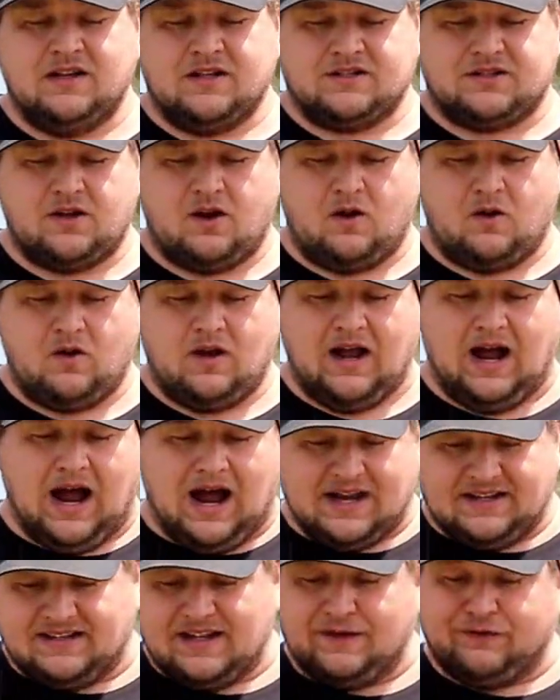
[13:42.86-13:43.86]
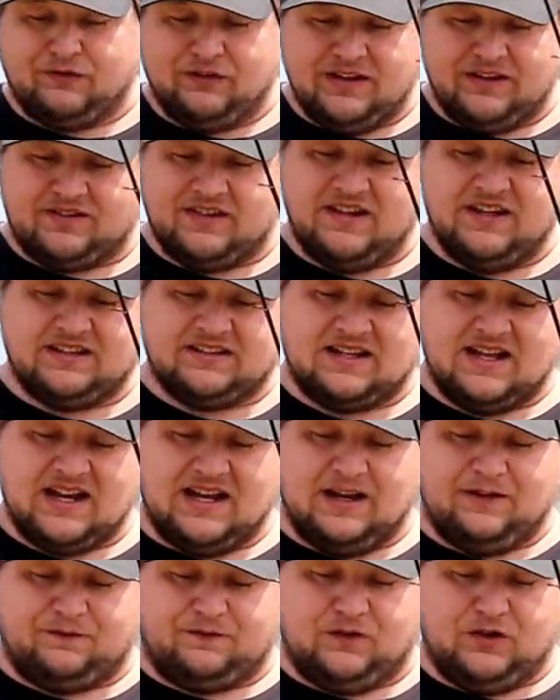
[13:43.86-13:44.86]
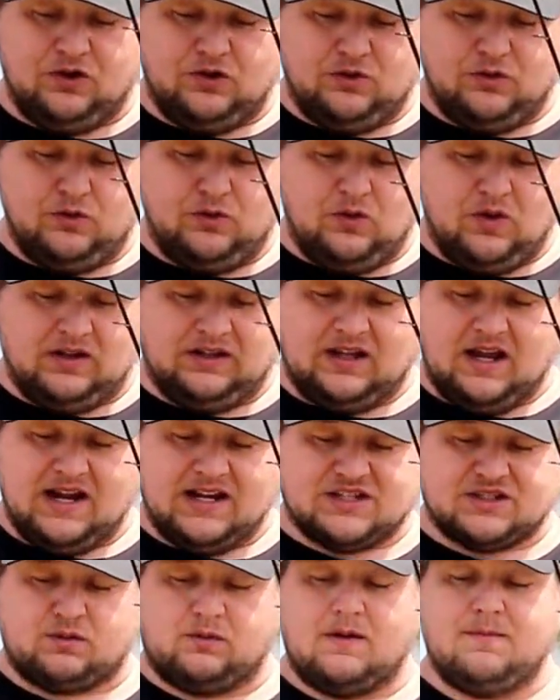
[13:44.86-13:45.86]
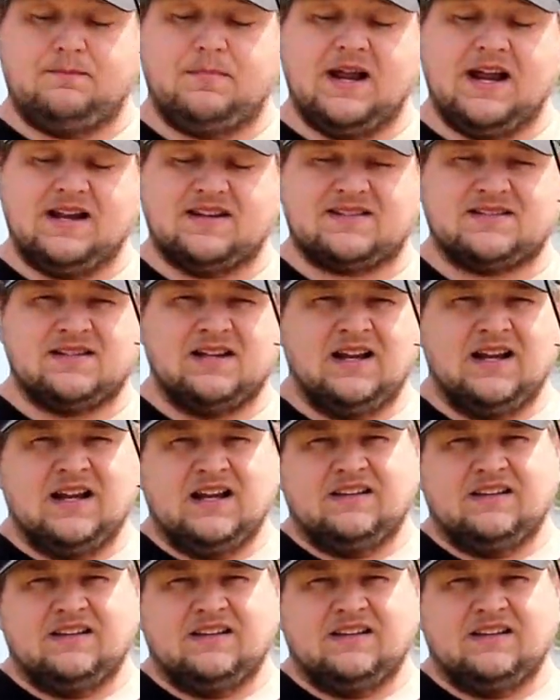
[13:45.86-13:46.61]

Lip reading: So I definitely think that if you like swim baits,